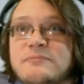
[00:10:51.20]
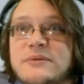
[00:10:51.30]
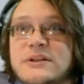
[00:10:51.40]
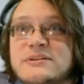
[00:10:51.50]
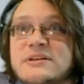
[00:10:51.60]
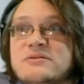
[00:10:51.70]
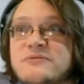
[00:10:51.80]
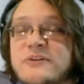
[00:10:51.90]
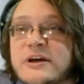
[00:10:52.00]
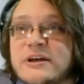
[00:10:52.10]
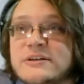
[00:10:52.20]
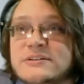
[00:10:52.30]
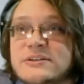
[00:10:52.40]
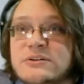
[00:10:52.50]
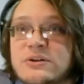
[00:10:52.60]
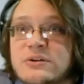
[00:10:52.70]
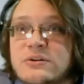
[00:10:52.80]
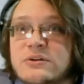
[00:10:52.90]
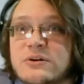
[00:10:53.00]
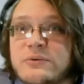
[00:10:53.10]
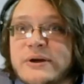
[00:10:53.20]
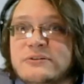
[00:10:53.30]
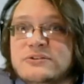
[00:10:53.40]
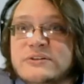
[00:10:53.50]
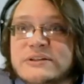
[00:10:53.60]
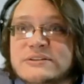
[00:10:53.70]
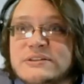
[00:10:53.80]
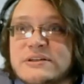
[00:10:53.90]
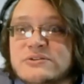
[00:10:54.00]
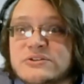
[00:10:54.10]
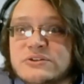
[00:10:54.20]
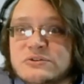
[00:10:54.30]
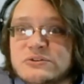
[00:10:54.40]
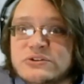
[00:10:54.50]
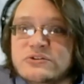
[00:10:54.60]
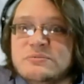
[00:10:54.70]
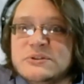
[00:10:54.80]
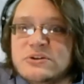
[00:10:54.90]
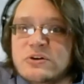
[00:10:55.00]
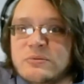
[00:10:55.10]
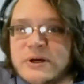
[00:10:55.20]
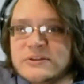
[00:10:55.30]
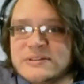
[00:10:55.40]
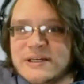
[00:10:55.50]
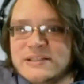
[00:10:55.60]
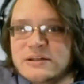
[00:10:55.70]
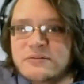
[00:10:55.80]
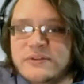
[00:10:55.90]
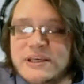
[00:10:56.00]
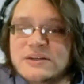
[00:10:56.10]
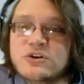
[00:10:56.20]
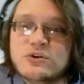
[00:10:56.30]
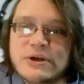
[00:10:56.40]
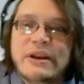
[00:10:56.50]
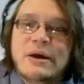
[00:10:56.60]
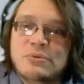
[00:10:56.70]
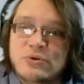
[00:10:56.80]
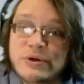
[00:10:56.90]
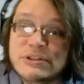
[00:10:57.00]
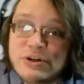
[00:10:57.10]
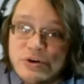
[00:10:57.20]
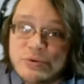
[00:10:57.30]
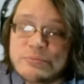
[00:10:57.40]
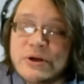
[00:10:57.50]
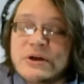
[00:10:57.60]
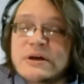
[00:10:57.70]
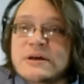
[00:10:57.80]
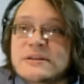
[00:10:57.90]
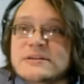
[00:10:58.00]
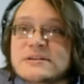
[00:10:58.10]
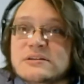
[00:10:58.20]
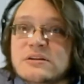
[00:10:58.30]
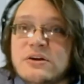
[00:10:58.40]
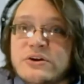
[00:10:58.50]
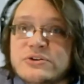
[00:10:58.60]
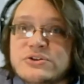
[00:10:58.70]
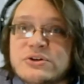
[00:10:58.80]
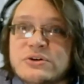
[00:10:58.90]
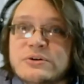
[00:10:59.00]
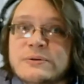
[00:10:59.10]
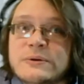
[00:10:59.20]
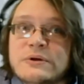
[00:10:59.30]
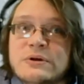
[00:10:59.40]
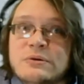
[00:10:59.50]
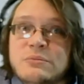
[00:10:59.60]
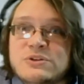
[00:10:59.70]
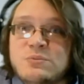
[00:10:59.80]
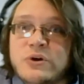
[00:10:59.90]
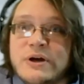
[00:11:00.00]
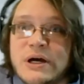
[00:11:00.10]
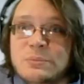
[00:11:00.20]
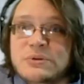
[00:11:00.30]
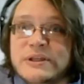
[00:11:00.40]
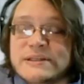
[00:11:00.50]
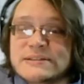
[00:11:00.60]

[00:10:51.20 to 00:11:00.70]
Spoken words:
intensified until around 2010 or so. There starts to be talk about this idea of the Endocannabinoid Dome, this larger, much more complex